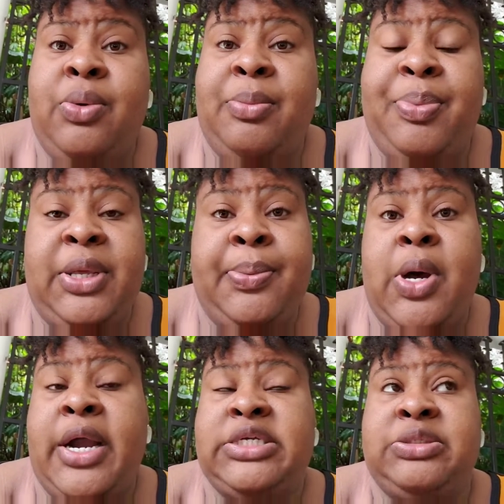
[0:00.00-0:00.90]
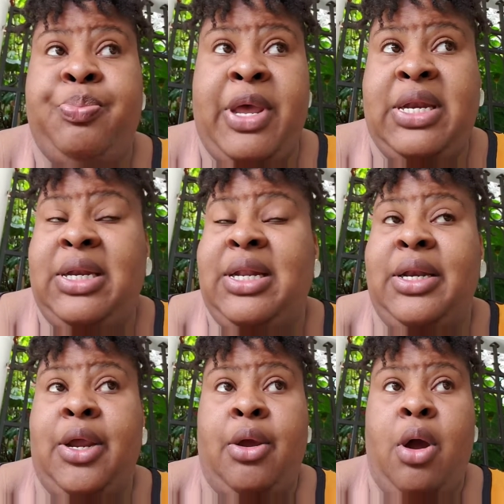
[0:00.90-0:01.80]
when people are
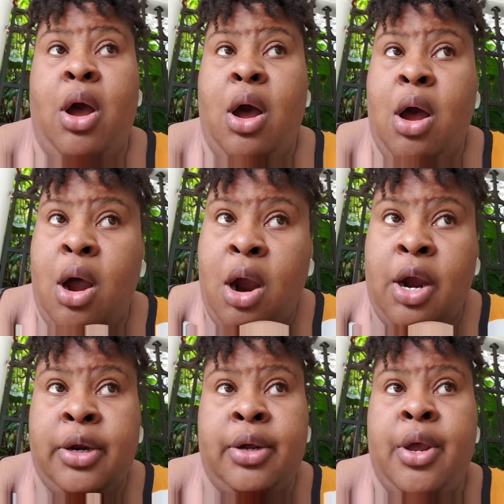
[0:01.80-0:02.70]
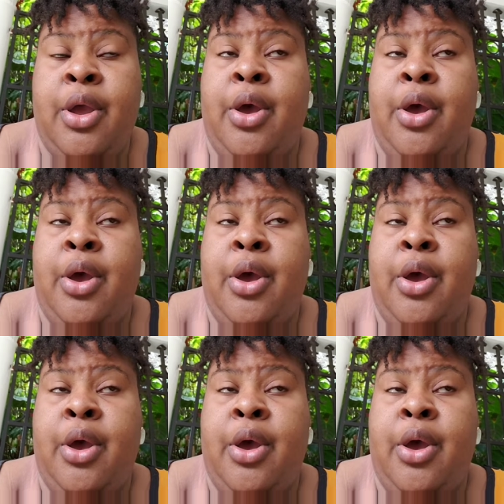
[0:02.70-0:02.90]
spending their hard